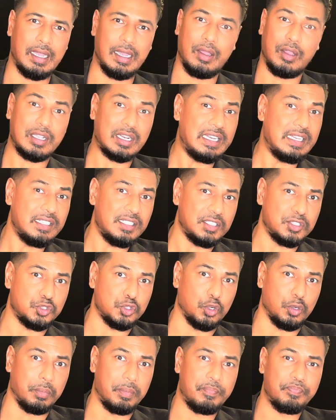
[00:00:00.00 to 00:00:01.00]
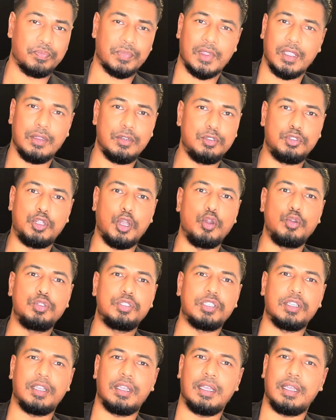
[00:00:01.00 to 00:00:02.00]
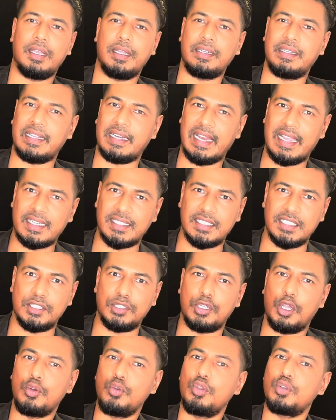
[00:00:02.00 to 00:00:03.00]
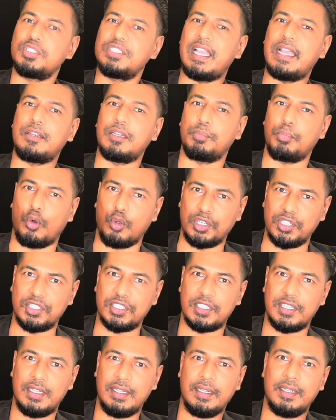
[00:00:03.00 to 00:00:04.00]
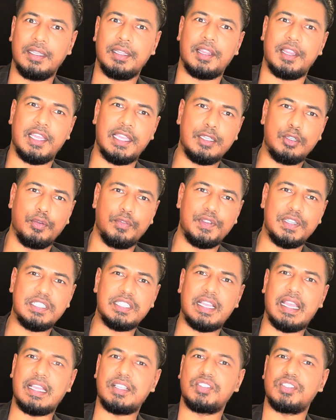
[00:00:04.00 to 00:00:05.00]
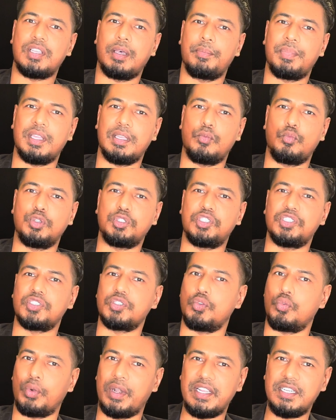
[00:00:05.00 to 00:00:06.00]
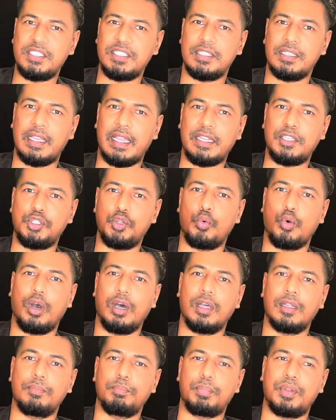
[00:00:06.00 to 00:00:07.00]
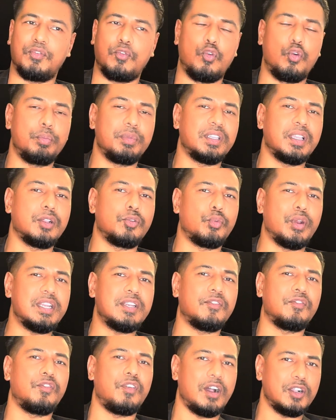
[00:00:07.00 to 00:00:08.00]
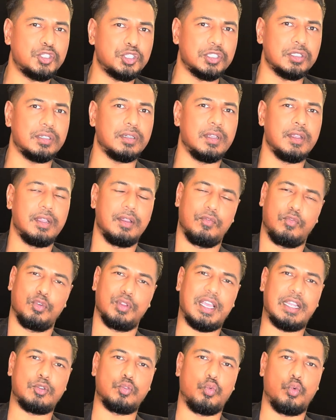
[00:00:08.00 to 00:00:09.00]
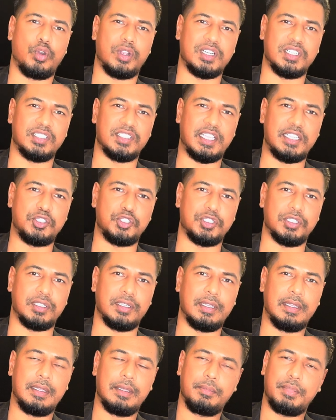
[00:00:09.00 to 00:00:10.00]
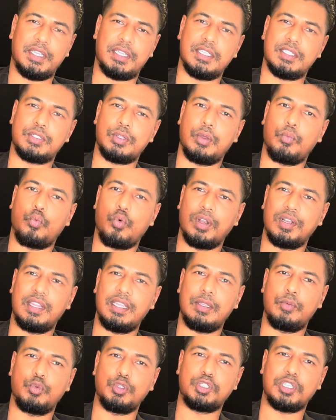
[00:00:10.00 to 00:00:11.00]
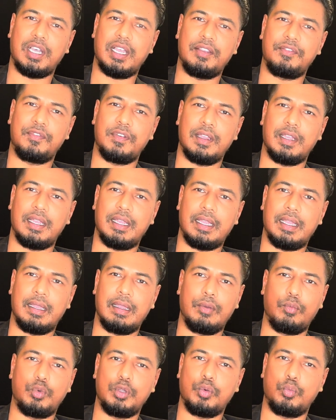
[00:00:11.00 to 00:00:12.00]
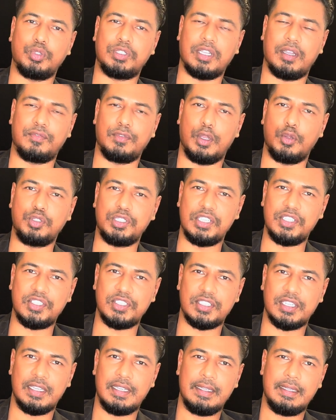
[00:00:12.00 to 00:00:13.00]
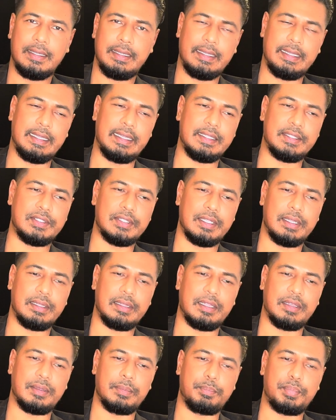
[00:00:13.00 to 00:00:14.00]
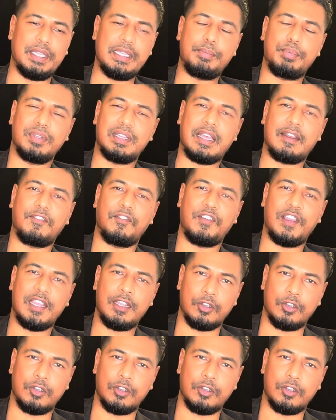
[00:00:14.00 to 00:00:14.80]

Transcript: a cleaning job. Don't neglect it, don't look down upon it. Think of it as something which is great, and you are performing a great function for that organization. Because one thing which I've noticed is the people that